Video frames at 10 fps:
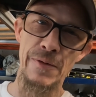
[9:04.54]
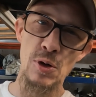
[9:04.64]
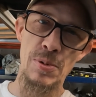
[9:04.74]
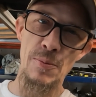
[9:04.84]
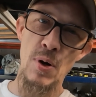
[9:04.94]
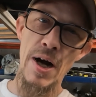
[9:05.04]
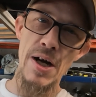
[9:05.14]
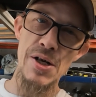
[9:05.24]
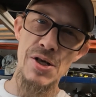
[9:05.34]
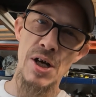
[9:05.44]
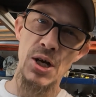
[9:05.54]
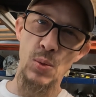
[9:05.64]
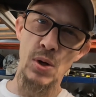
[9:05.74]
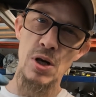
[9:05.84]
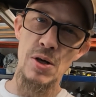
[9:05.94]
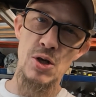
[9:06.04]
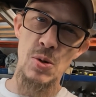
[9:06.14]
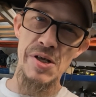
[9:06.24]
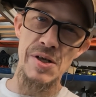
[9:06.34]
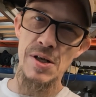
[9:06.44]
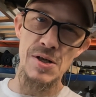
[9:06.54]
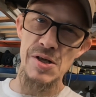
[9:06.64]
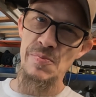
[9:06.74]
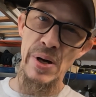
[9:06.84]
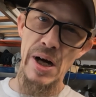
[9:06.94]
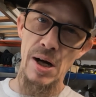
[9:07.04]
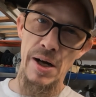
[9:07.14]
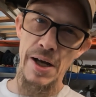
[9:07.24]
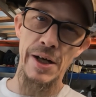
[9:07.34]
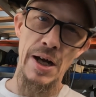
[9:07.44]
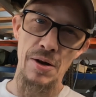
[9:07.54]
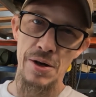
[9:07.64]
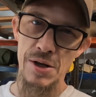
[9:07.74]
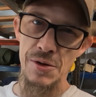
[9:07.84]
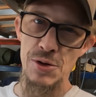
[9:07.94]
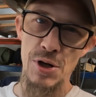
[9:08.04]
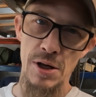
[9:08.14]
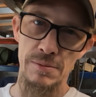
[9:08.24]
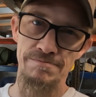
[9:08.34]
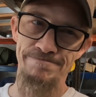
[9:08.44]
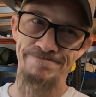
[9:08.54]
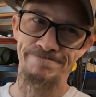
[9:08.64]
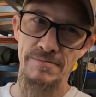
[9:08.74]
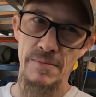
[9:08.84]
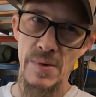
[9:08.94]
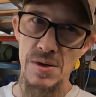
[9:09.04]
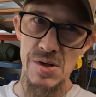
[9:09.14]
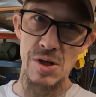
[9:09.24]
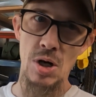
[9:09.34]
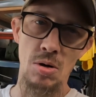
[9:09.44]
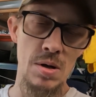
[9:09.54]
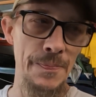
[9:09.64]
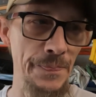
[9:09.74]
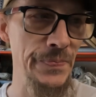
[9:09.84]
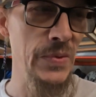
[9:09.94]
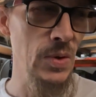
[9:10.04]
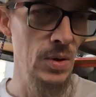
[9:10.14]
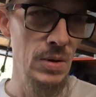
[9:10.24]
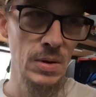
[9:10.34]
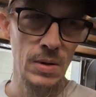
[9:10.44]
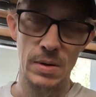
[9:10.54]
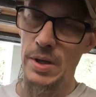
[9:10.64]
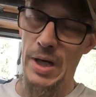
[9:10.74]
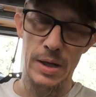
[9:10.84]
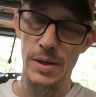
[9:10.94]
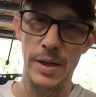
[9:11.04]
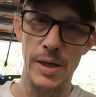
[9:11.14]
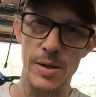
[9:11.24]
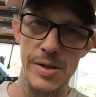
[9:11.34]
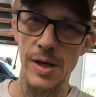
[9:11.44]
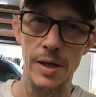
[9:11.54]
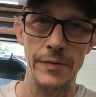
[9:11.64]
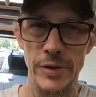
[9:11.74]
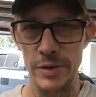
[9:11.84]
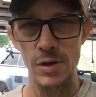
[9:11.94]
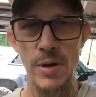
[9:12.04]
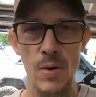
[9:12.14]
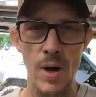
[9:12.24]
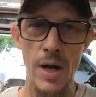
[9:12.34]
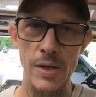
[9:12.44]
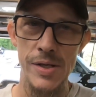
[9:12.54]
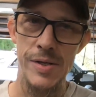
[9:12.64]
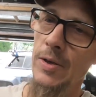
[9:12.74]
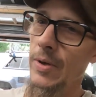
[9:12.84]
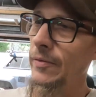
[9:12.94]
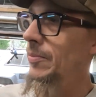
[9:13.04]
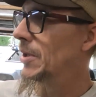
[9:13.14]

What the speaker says: fuel pump wires were twisted and just bare hanging out underneath the truck. So yeah, like I always say, if you don't know about wiring, just stay away from